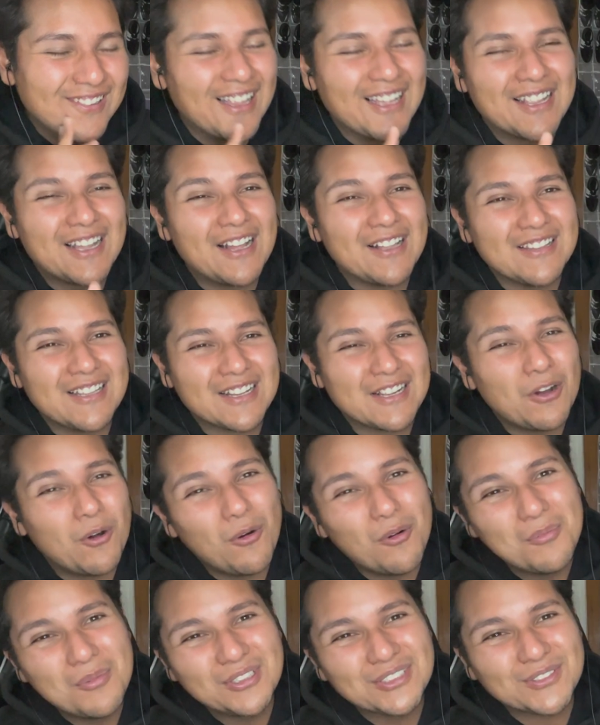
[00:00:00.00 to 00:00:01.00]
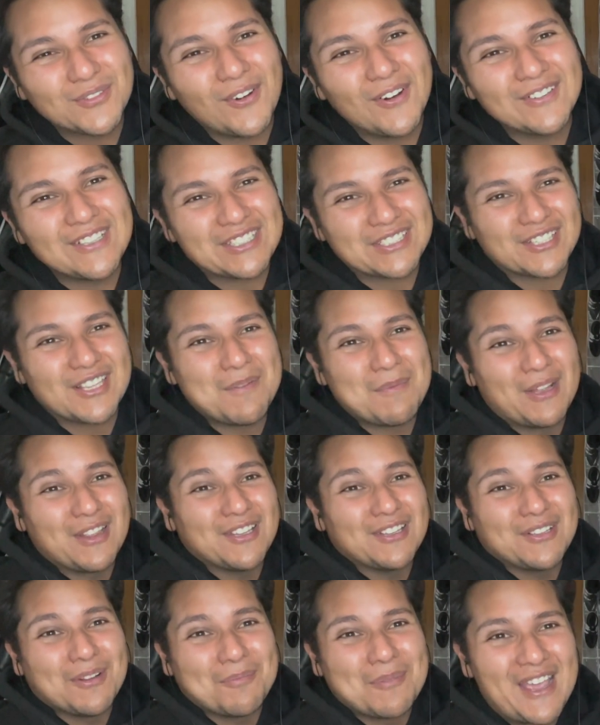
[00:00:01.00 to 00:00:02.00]
I almost fell asleep a
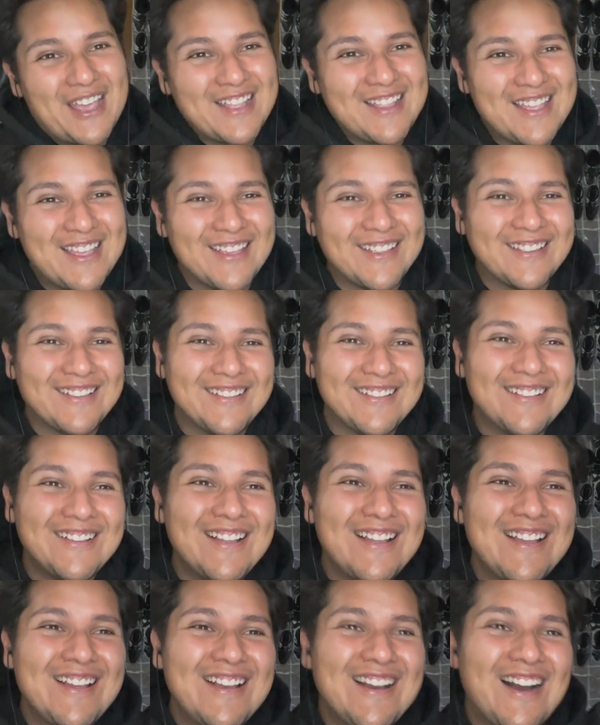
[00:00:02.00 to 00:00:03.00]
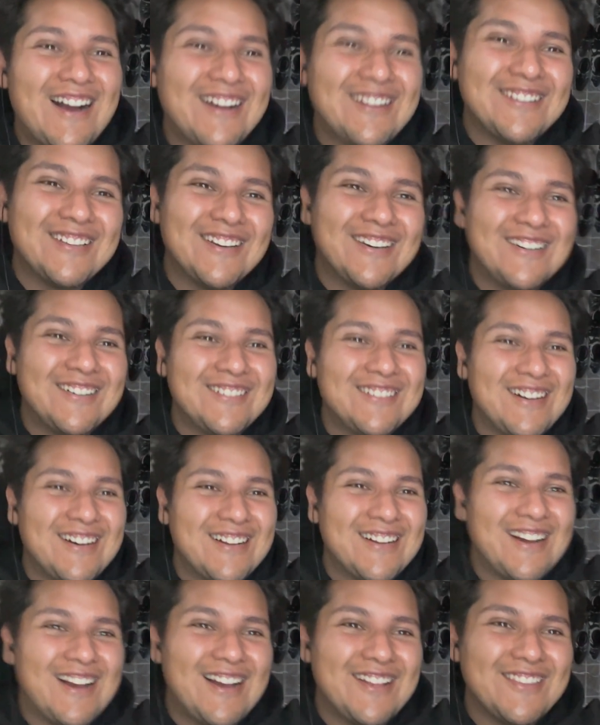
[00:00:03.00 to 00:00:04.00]
little bit. I
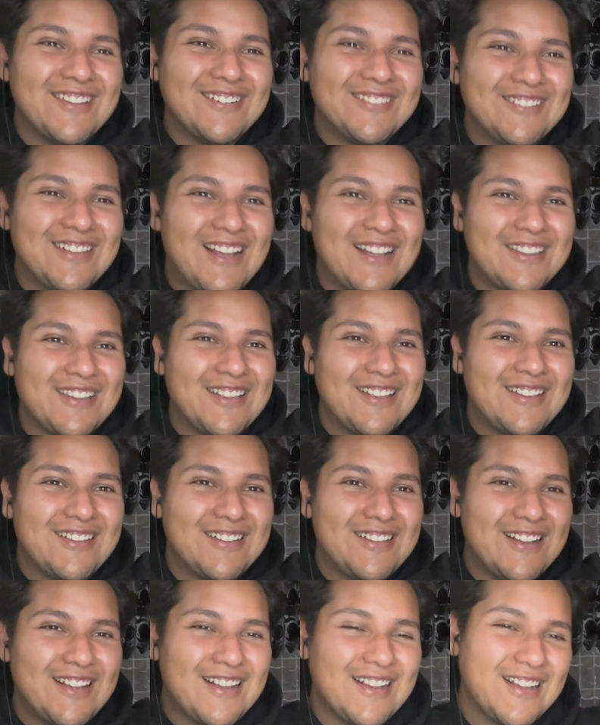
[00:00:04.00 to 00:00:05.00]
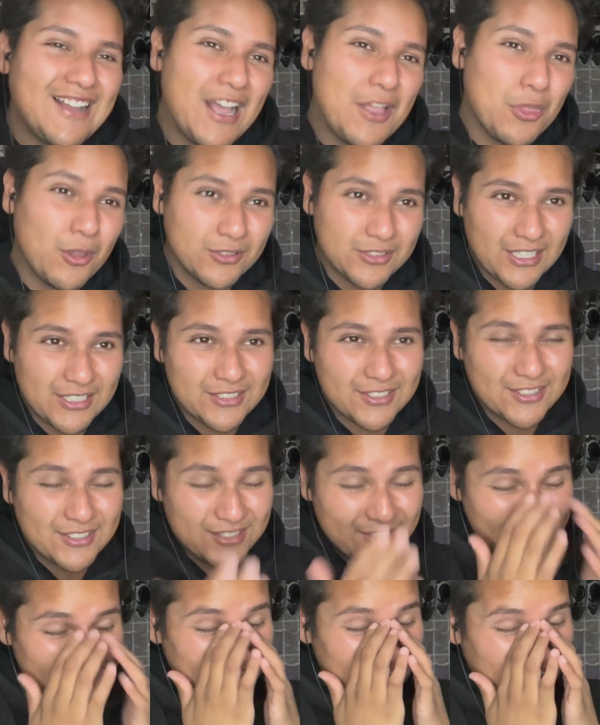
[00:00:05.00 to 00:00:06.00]
know
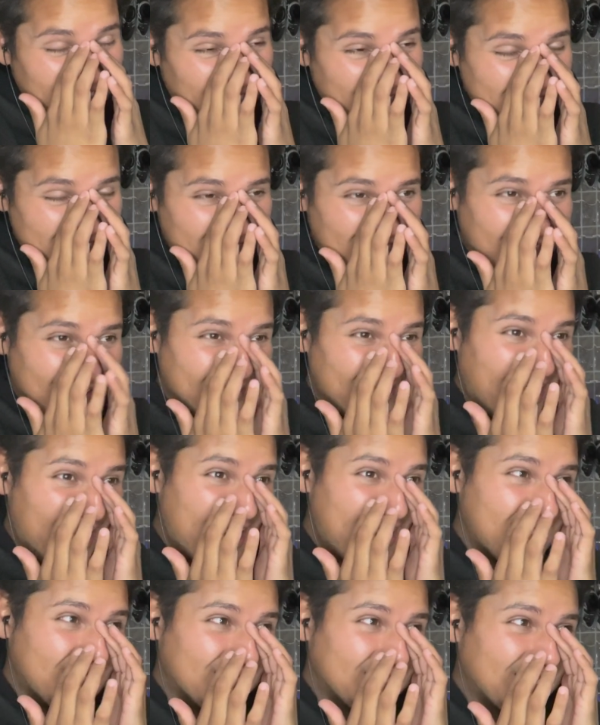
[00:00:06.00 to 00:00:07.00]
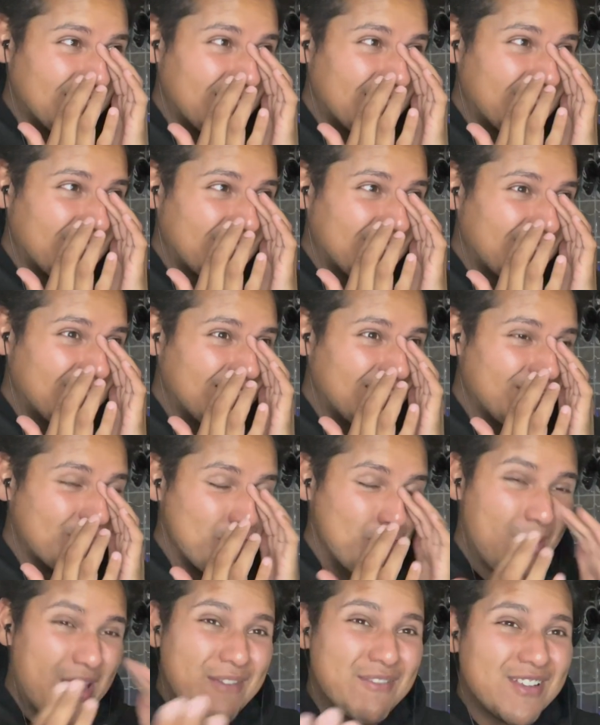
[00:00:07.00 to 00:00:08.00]
that's kind of, I was like,
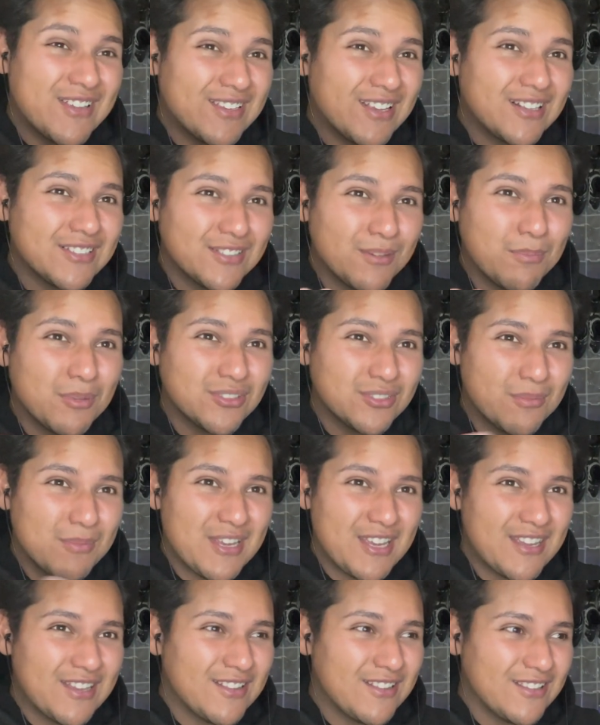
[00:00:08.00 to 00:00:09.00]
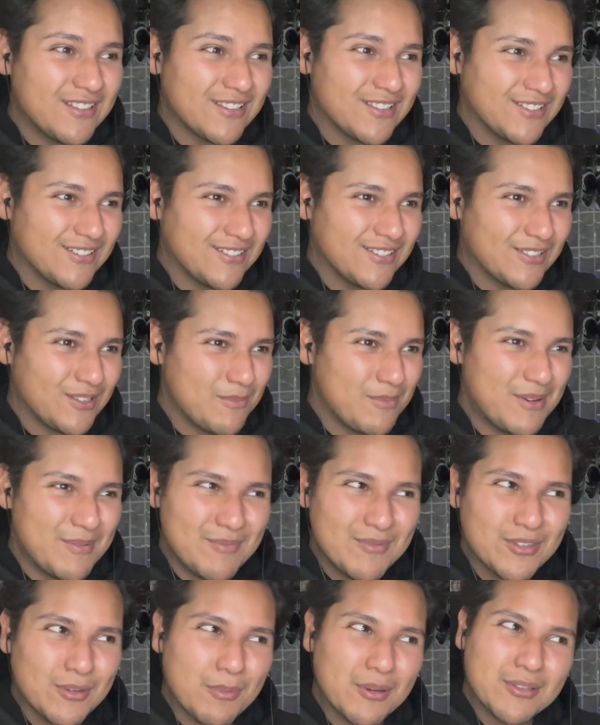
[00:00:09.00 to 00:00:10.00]
maybe that's supposed to be it?
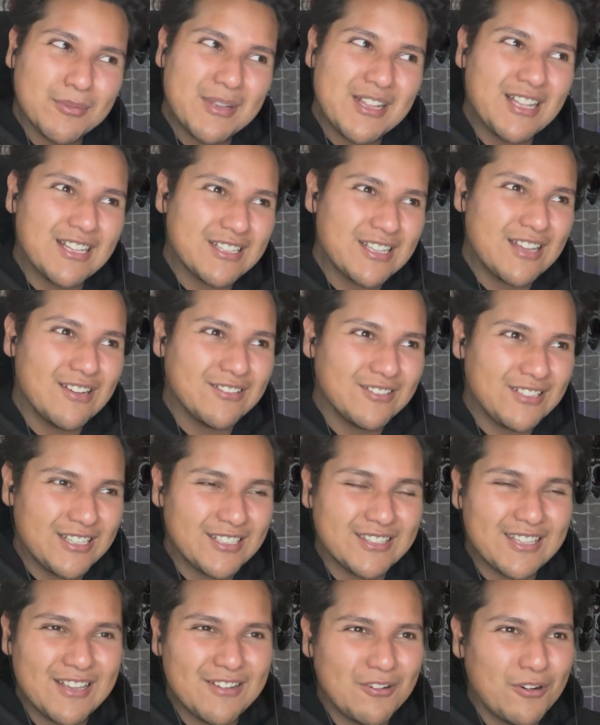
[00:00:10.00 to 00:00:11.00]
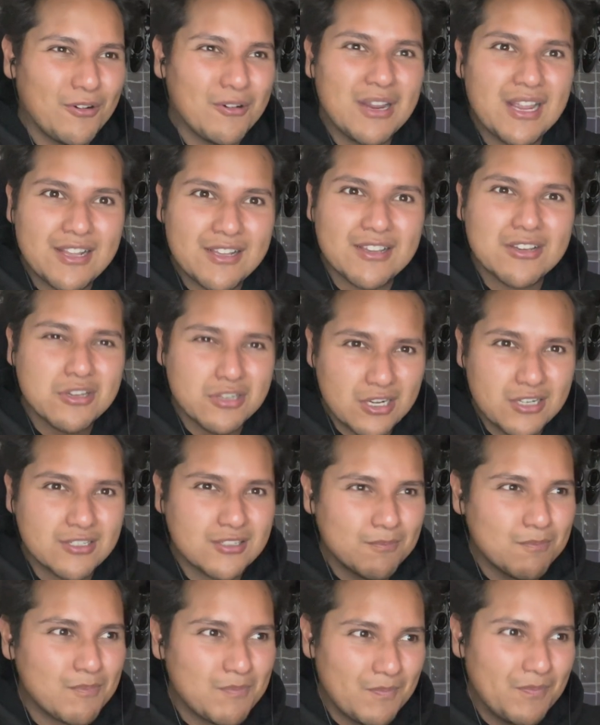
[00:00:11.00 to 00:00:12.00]
Supposed to be like that or like that? Or is it
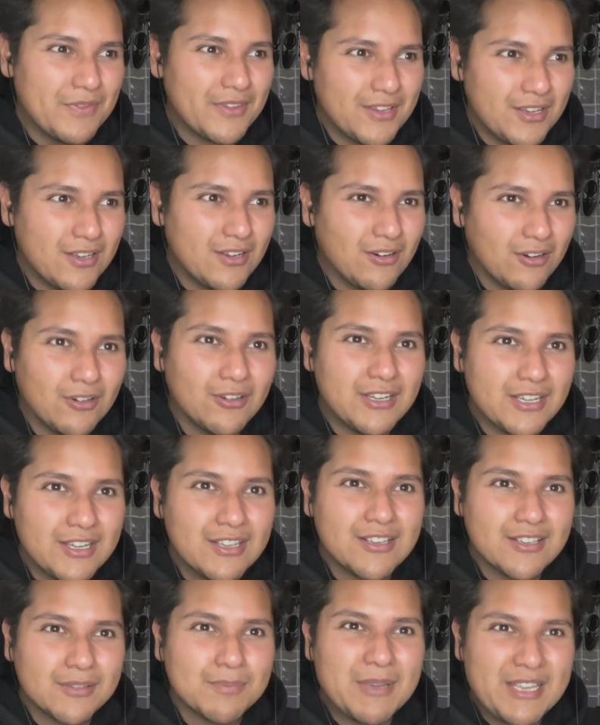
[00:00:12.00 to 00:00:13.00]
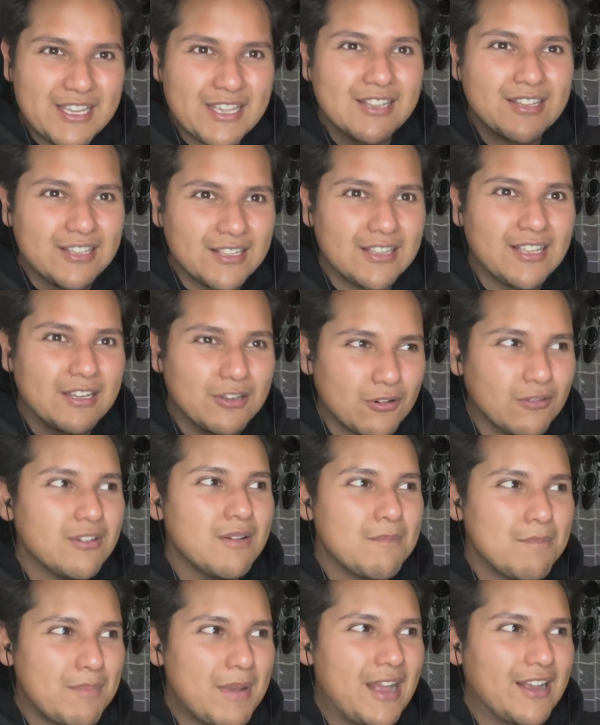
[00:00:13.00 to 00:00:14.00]
just, or is it beginning, like
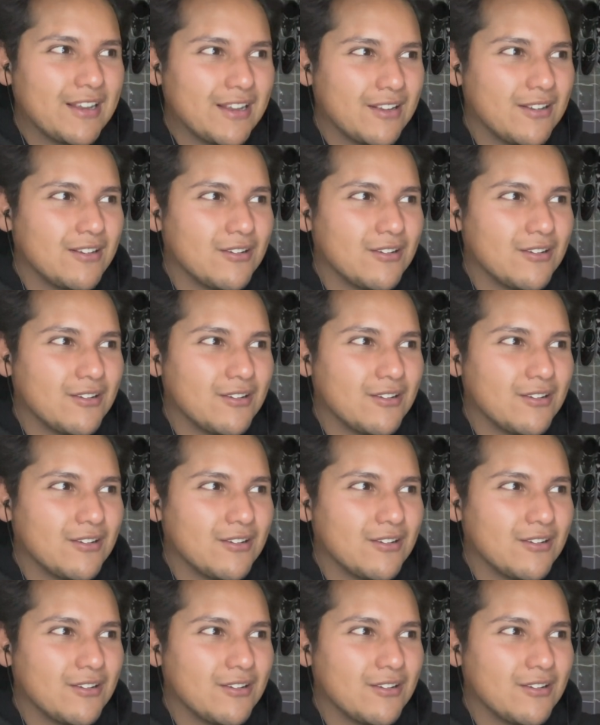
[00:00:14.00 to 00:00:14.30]
going back